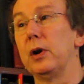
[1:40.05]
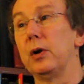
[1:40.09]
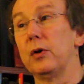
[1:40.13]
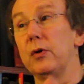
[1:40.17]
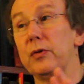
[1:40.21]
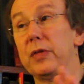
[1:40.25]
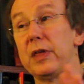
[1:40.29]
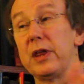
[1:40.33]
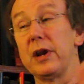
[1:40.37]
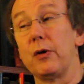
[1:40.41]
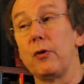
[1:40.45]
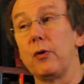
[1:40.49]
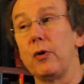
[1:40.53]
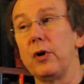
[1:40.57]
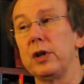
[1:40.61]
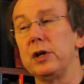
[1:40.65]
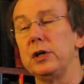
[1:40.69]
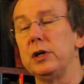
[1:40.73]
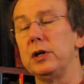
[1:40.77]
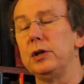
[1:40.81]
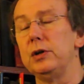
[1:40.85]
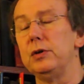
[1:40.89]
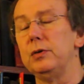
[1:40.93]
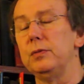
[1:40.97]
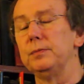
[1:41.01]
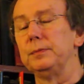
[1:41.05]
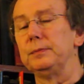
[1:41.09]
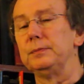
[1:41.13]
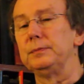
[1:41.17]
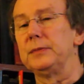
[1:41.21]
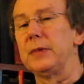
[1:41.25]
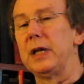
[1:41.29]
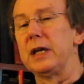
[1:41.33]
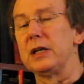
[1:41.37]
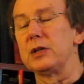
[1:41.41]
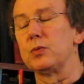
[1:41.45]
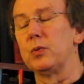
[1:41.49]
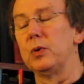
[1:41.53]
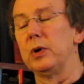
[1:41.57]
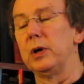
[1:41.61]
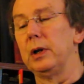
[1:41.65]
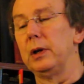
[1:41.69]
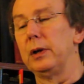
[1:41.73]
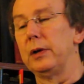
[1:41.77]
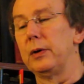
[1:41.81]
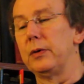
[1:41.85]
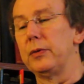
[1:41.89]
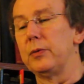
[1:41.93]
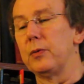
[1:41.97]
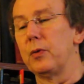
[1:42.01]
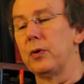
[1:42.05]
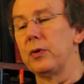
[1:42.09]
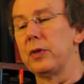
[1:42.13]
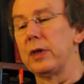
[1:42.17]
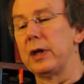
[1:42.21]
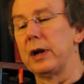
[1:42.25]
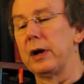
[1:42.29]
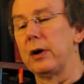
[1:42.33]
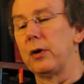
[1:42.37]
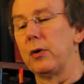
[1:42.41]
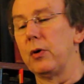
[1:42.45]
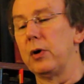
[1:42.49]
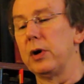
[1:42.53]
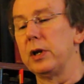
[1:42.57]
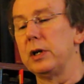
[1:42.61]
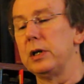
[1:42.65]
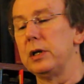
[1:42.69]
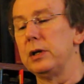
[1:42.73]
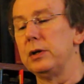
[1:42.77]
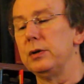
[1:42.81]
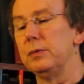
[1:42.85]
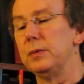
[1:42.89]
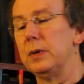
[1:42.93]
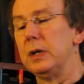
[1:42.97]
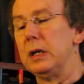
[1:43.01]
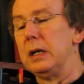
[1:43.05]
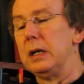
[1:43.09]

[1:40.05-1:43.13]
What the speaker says: or that I already knew as well, or that I already knew.